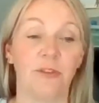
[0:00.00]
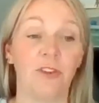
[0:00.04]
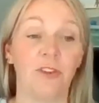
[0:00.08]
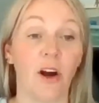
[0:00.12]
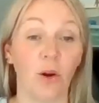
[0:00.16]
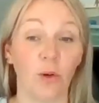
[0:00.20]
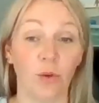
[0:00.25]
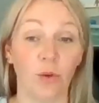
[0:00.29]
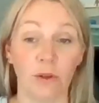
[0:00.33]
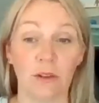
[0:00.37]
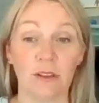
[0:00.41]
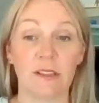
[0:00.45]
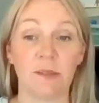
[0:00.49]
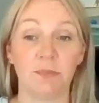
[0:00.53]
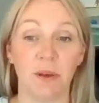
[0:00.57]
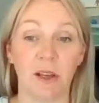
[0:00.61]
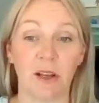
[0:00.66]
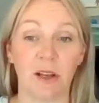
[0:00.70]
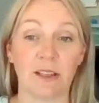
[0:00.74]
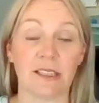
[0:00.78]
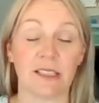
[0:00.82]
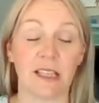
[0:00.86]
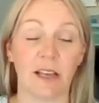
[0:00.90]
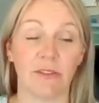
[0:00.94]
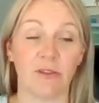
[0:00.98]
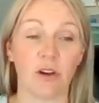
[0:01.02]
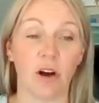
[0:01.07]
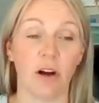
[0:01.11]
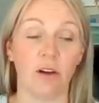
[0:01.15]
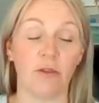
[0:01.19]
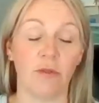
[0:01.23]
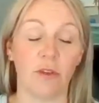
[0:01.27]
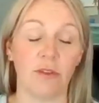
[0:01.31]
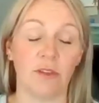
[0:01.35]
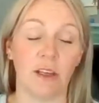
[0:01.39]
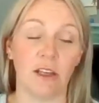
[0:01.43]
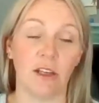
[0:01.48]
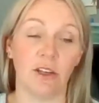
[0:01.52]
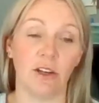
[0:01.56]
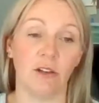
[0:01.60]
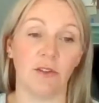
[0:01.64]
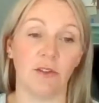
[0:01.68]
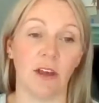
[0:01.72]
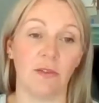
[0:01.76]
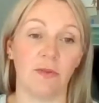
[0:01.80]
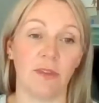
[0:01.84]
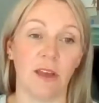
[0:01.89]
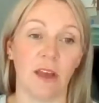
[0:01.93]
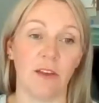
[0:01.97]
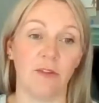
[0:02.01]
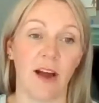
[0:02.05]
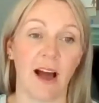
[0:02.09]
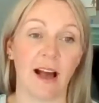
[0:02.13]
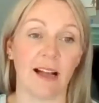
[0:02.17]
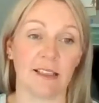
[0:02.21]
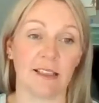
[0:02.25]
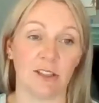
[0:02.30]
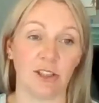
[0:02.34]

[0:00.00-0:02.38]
fold because they've got, they've had